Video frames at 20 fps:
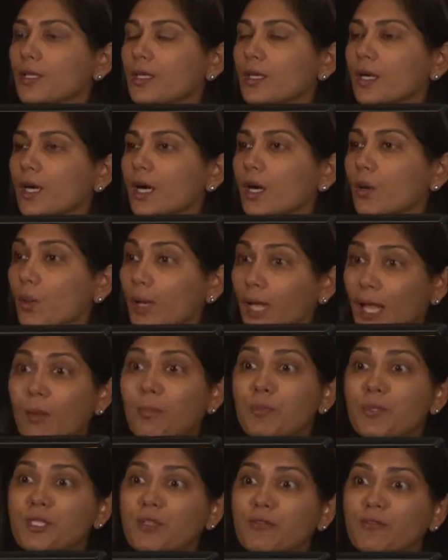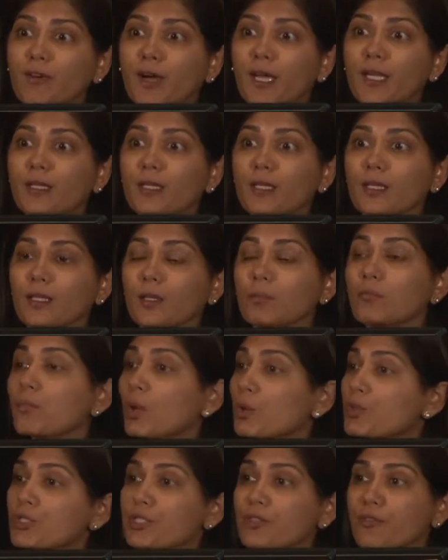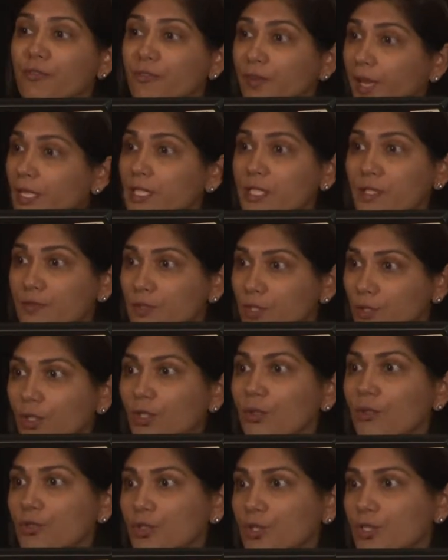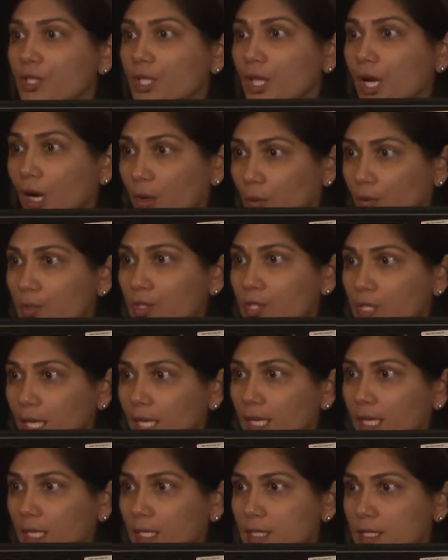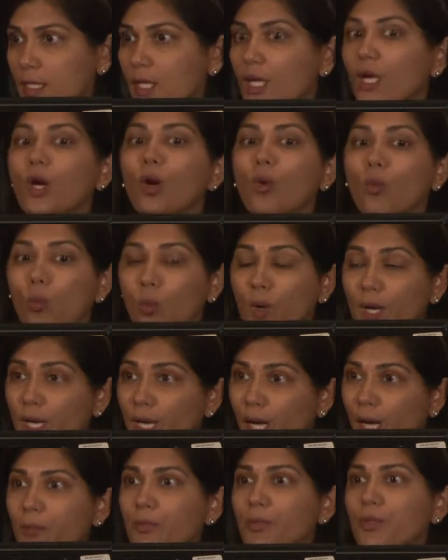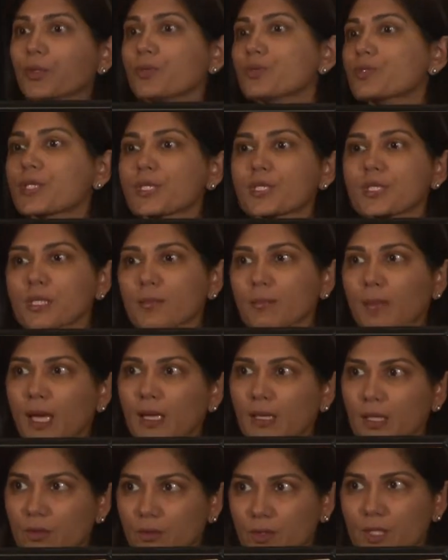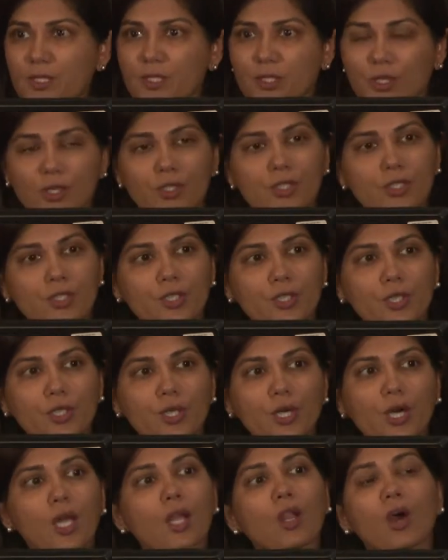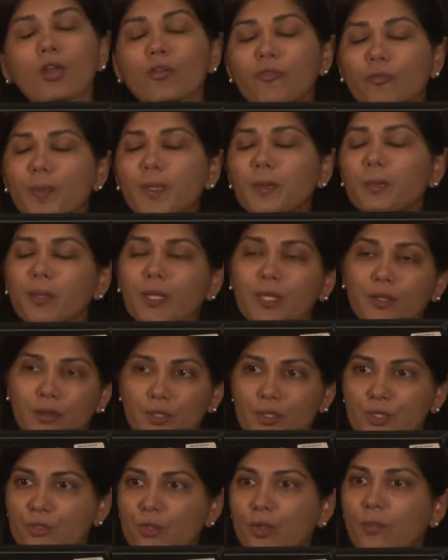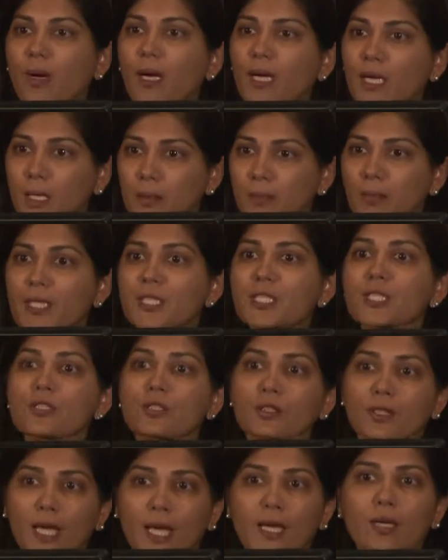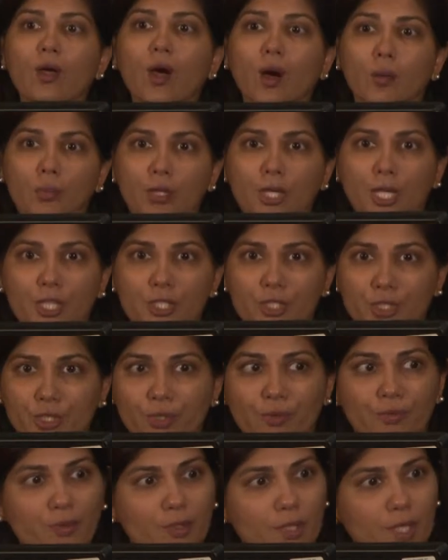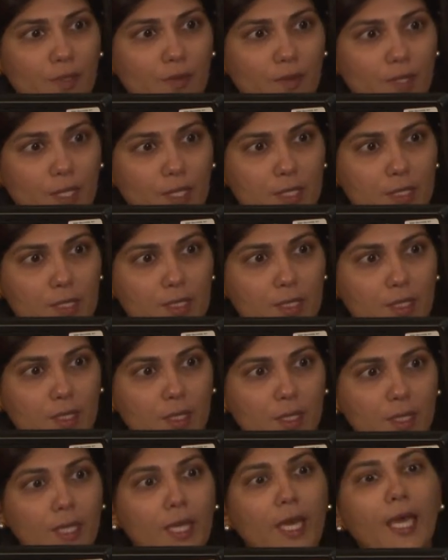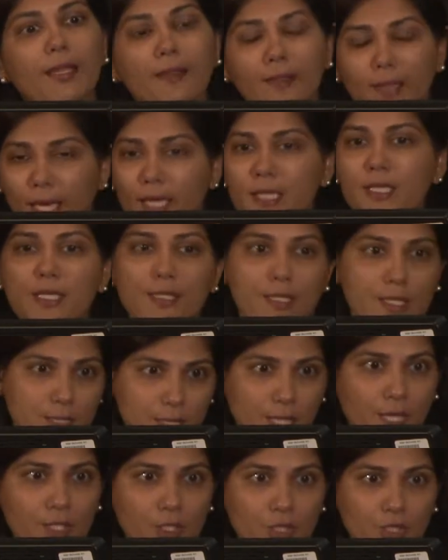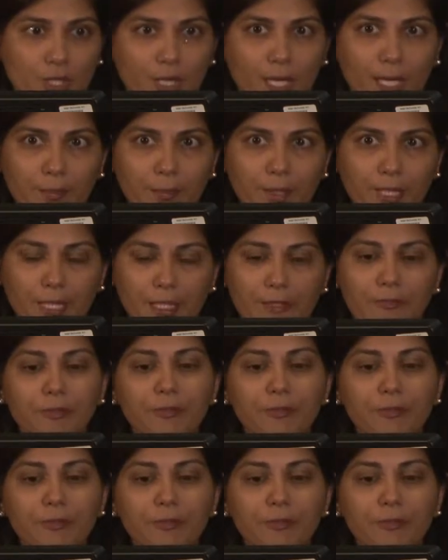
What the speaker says: will help us in finding the most effective solutions in our own settings will come through systematic research. A lot of people in this room are committed to that combination of three things, and that is essential, I believe.